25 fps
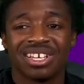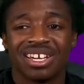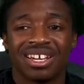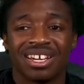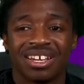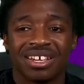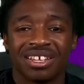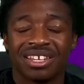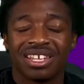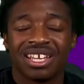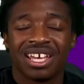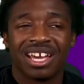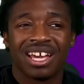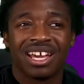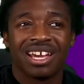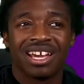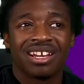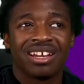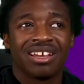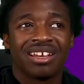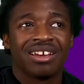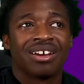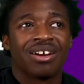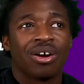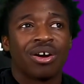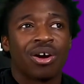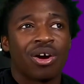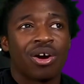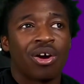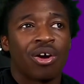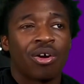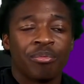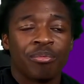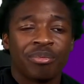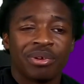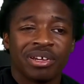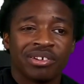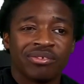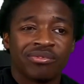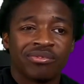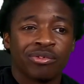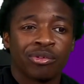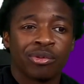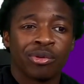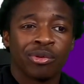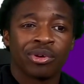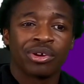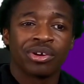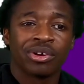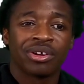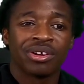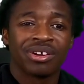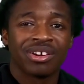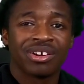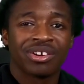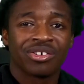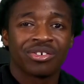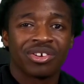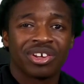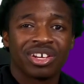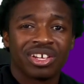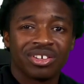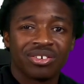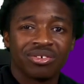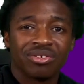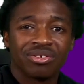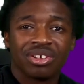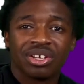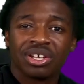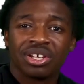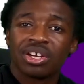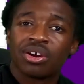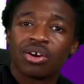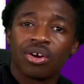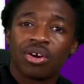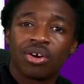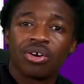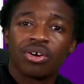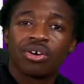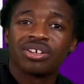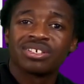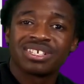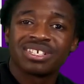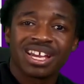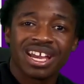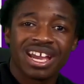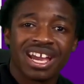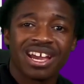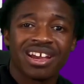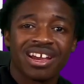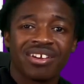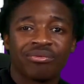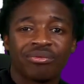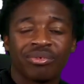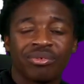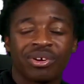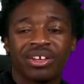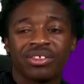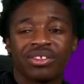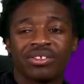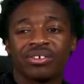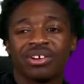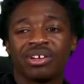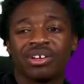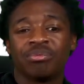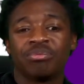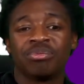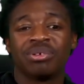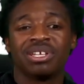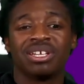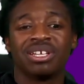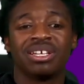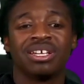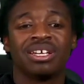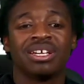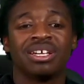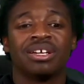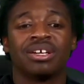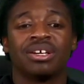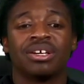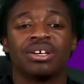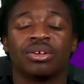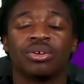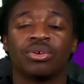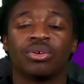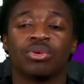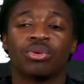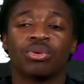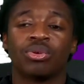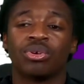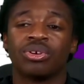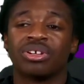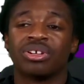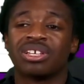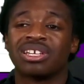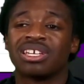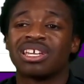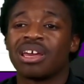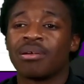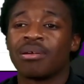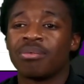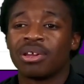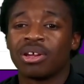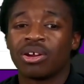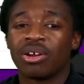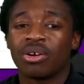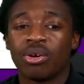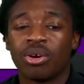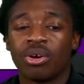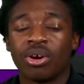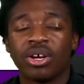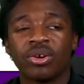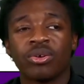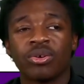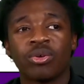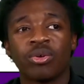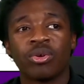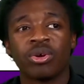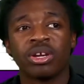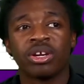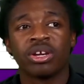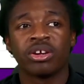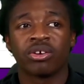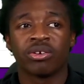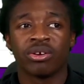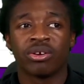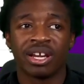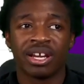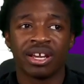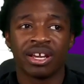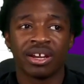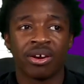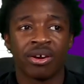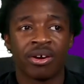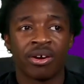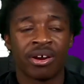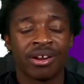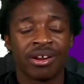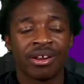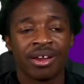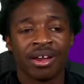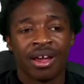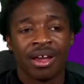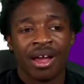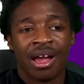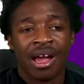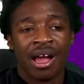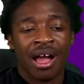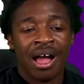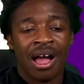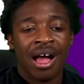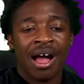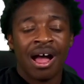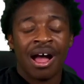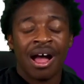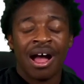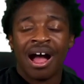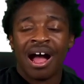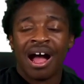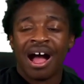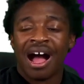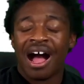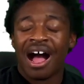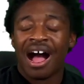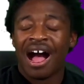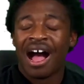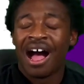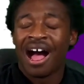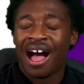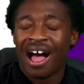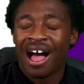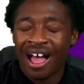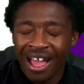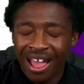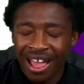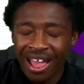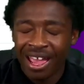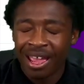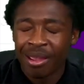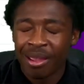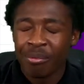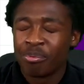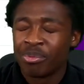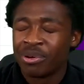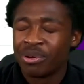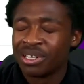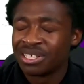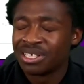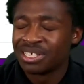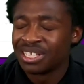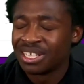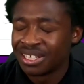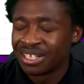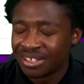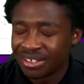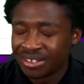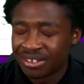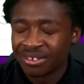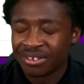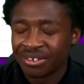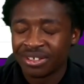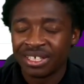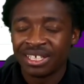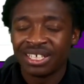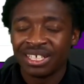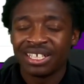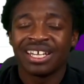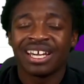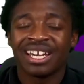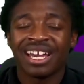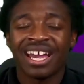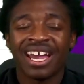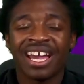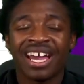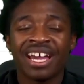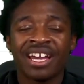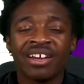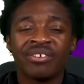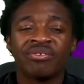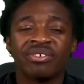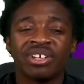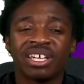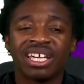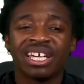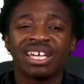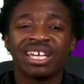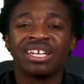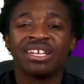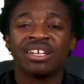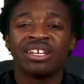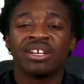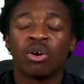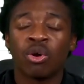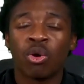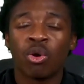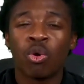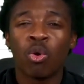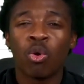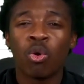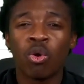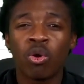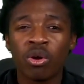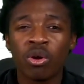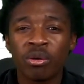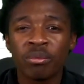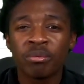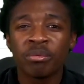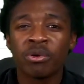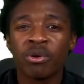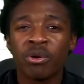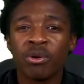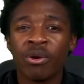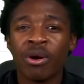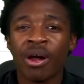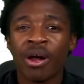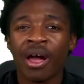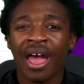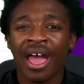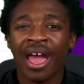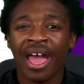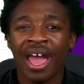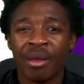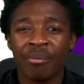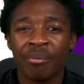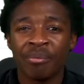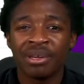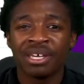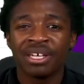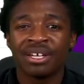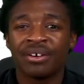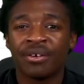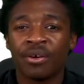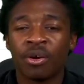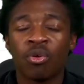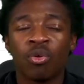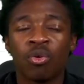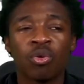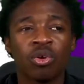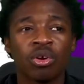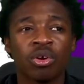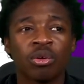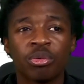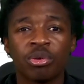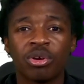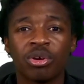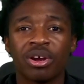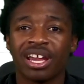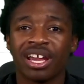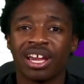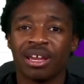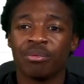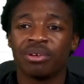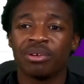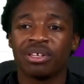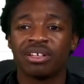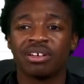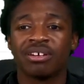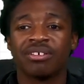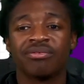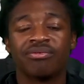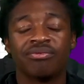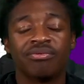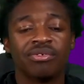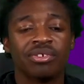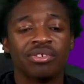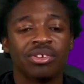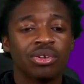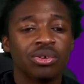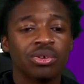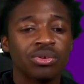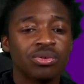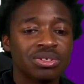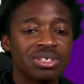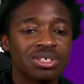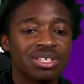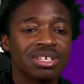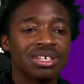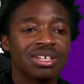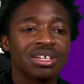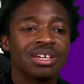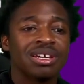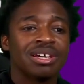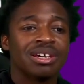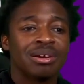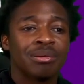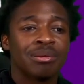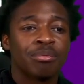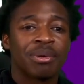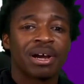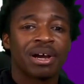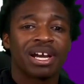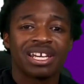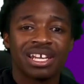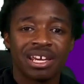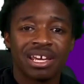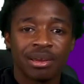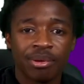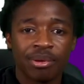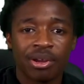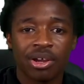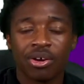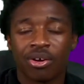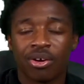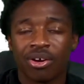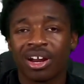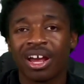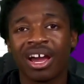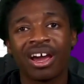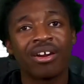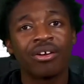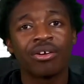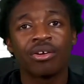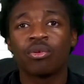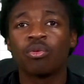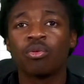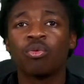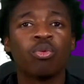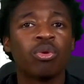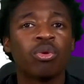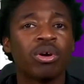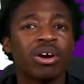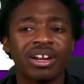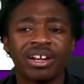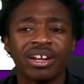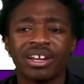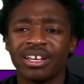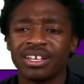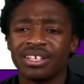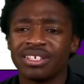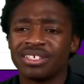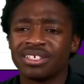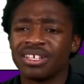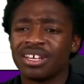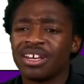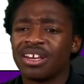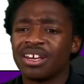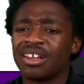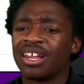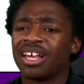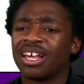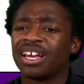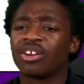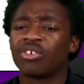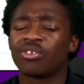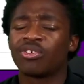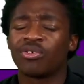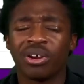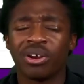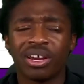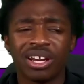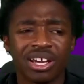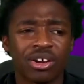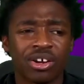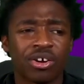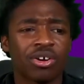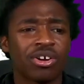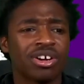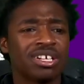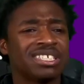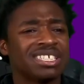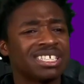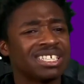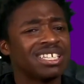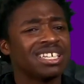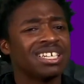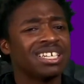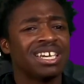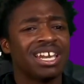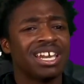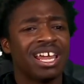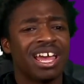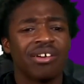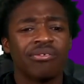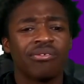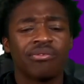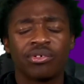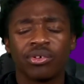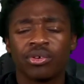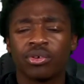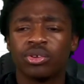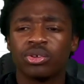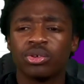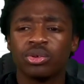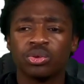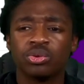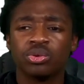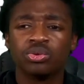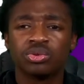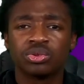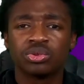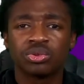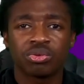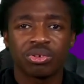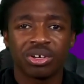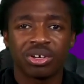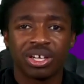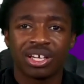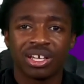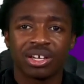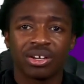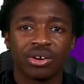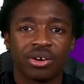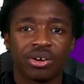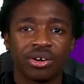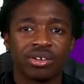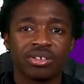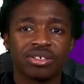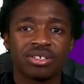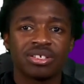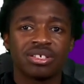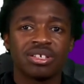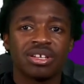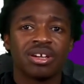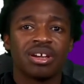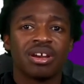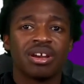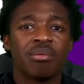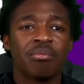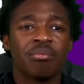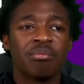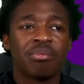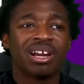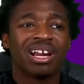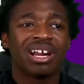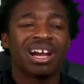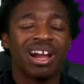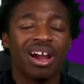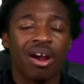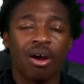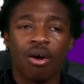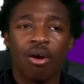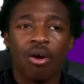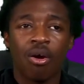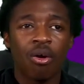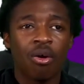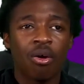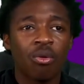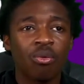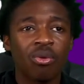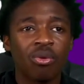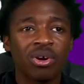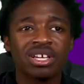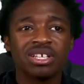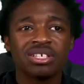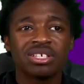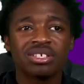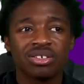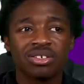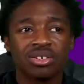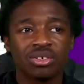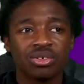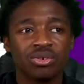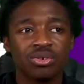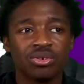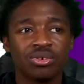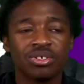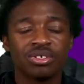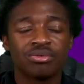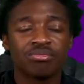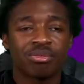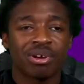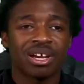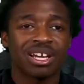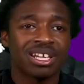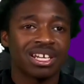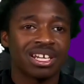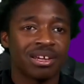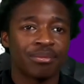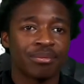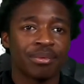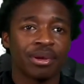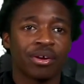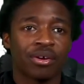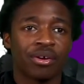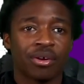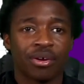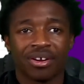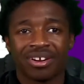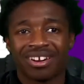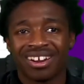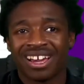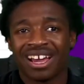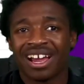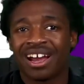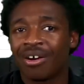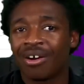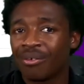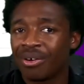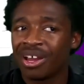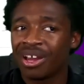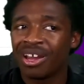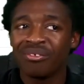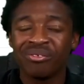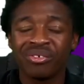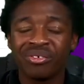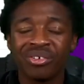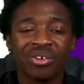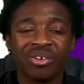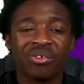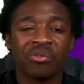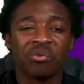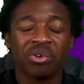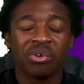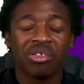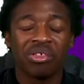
that all Midflorida credit union cards have, whether it be your debit card or your credit card. I particularly have a horrible habit of losing my debit card. I don't know what it is. Like, credit cards, never lose credit cards, but I always lose my debit card. However, with